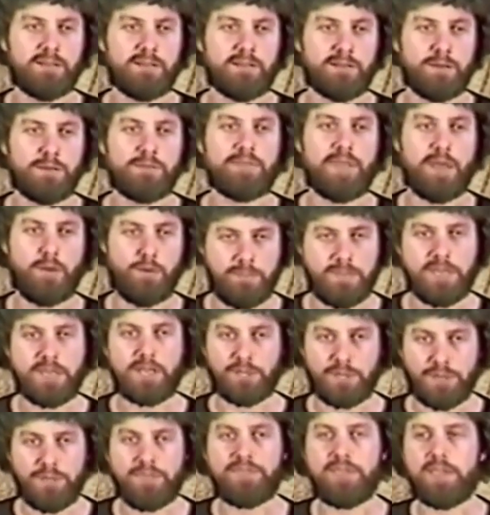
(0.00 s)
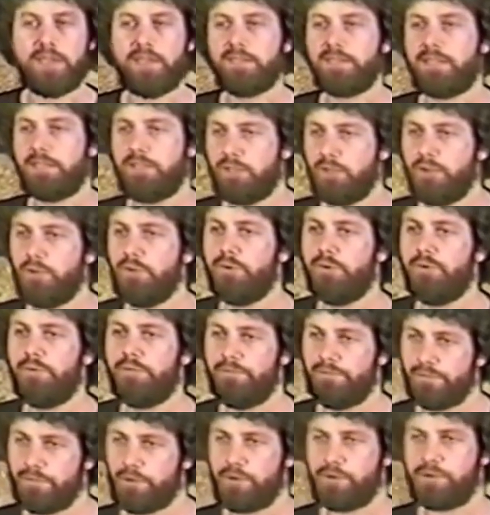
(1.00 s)
You know, that would be a good thing to do
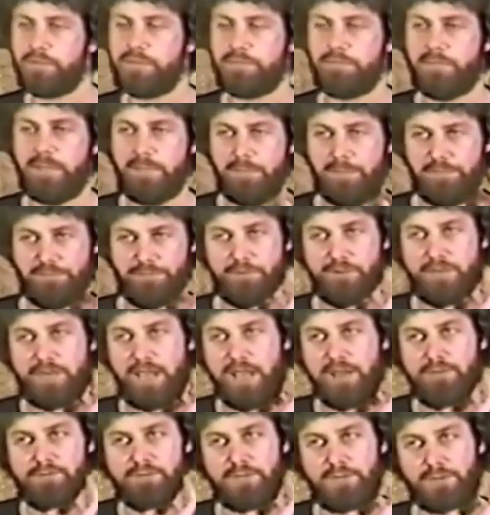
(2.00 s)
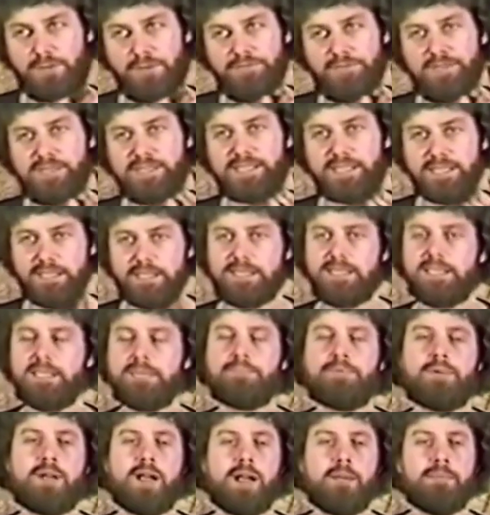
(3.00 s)
first, maybe for a day or two. If you still see the
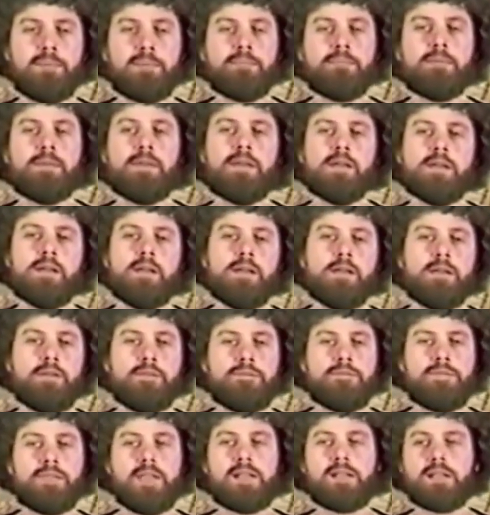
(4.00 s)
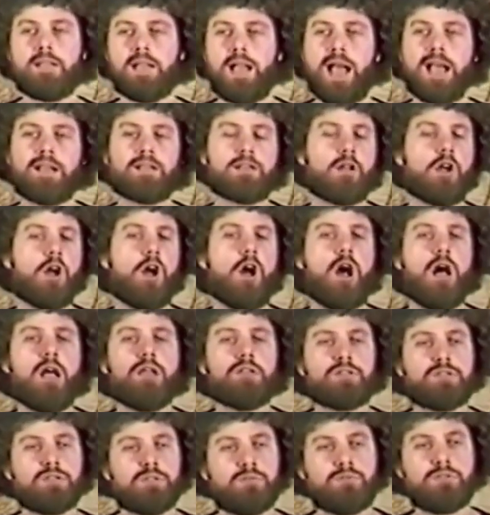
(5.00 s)
problem, then God
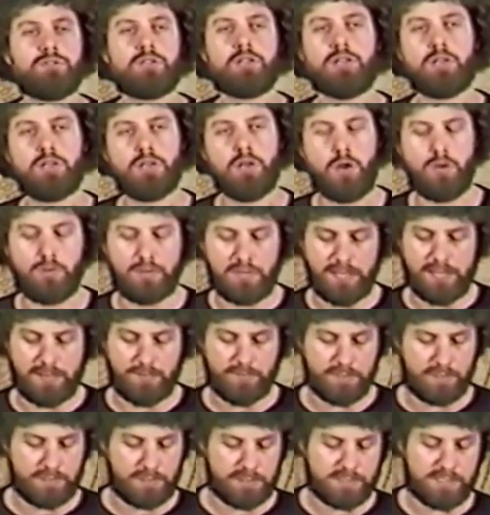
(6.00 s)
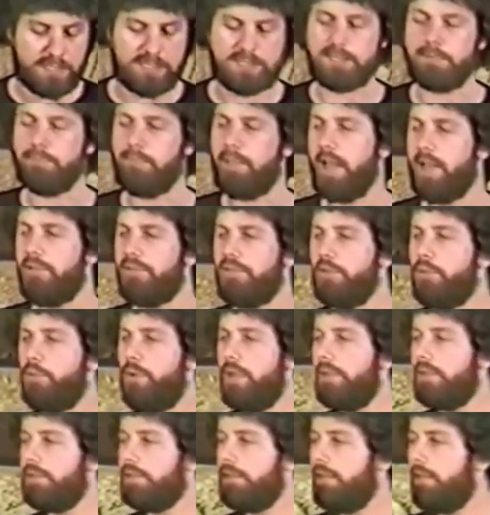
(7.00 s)
calls you to go to Him. It says in Matthew
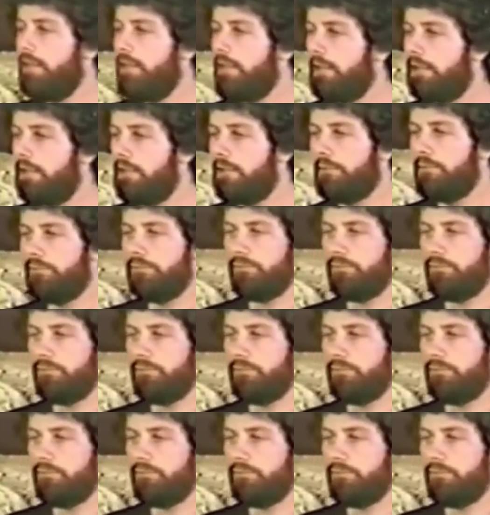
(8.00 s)
eighteen,